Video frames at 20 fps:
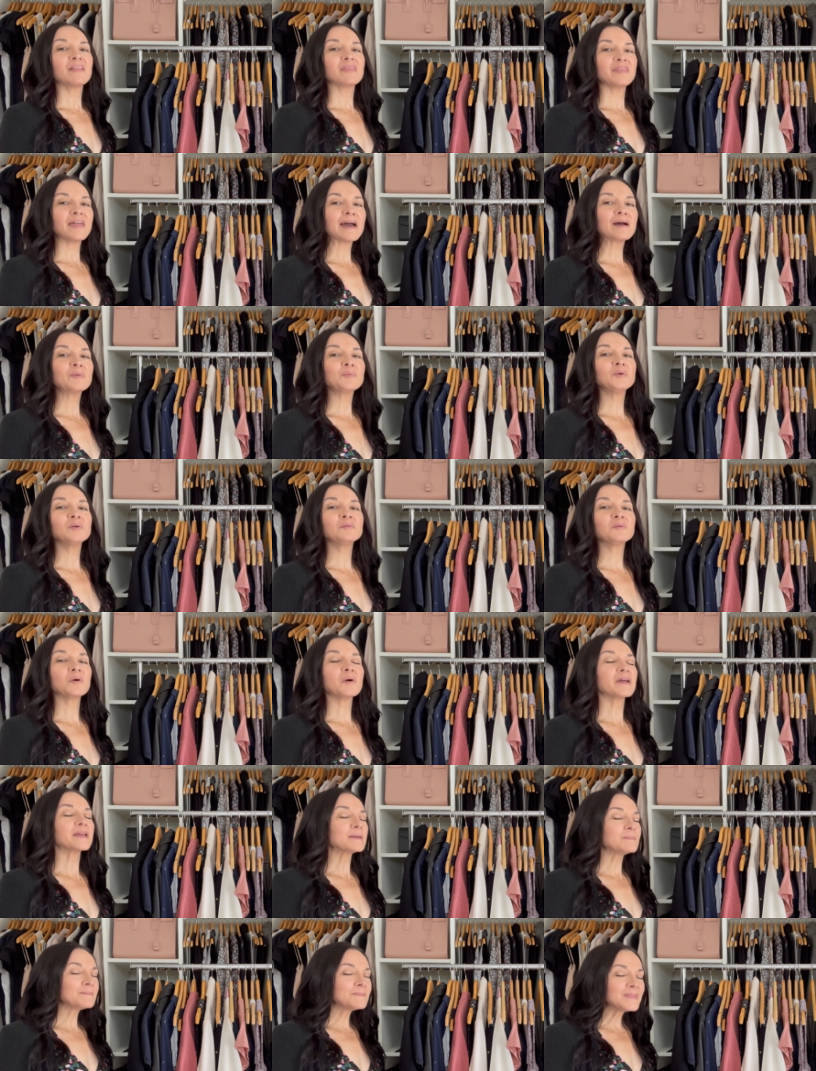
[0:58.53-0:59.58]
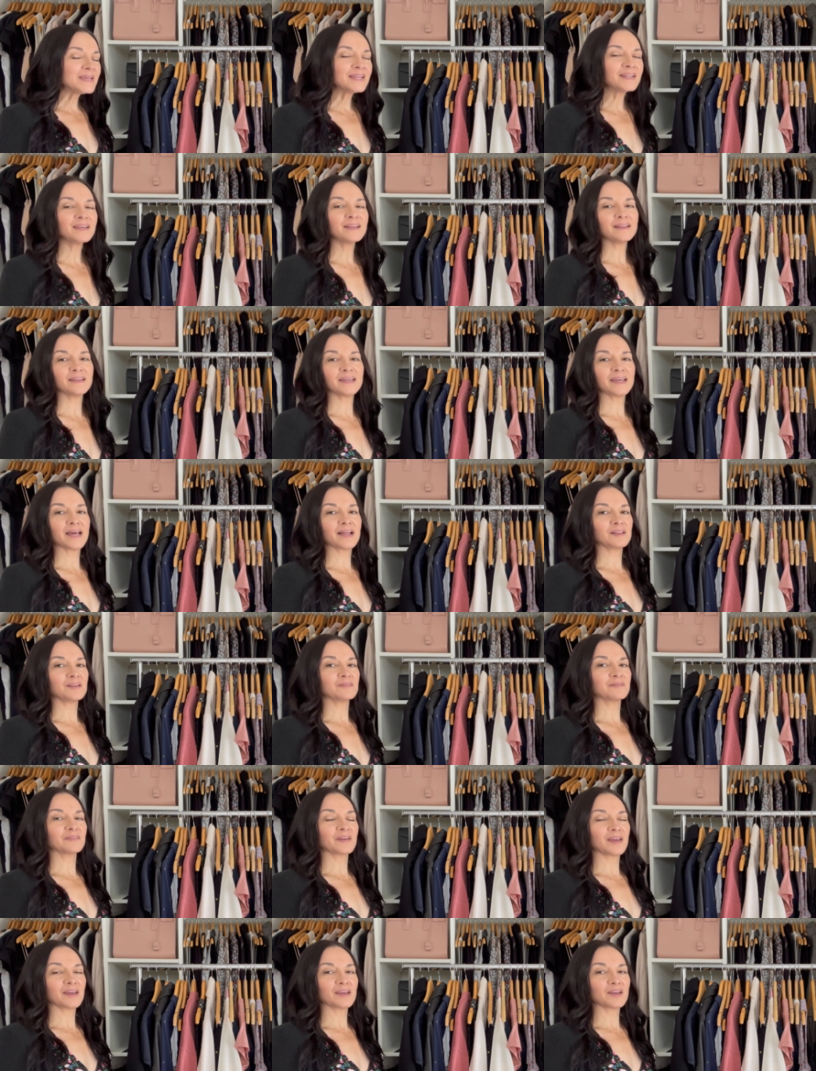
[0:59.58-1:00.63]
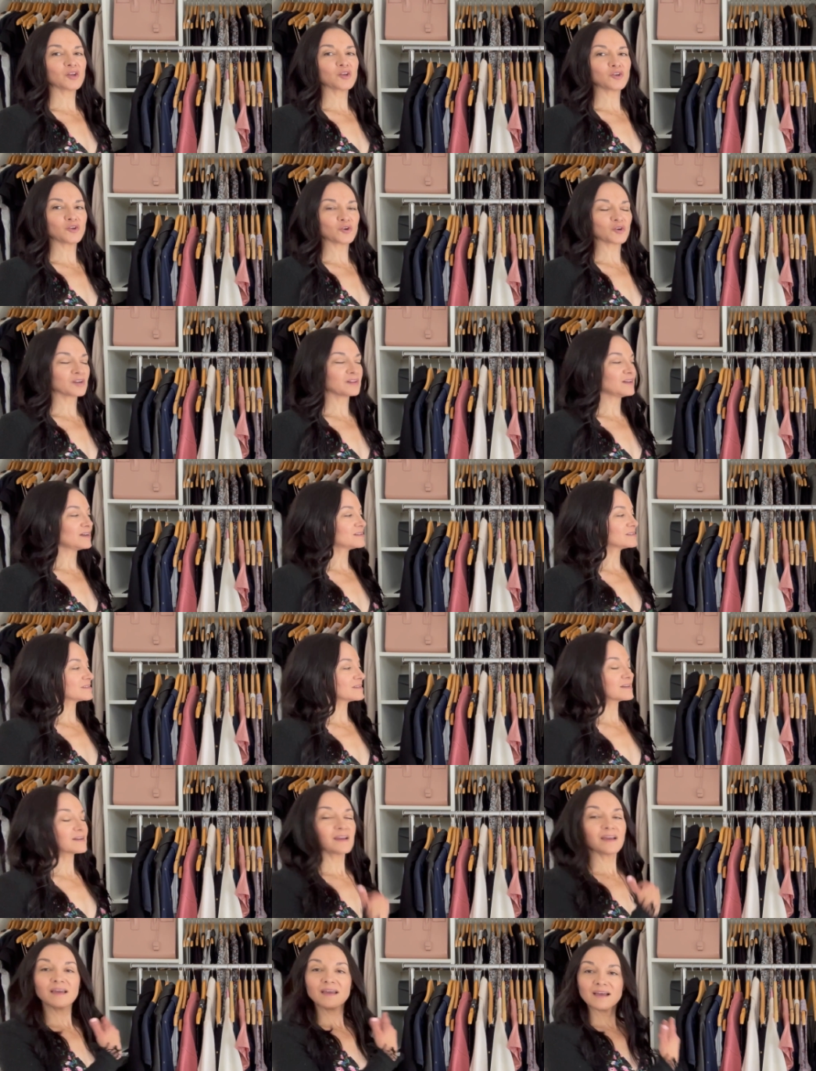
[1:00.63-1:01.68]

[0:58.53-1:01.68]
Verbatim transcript: That will immediately elevate your closet.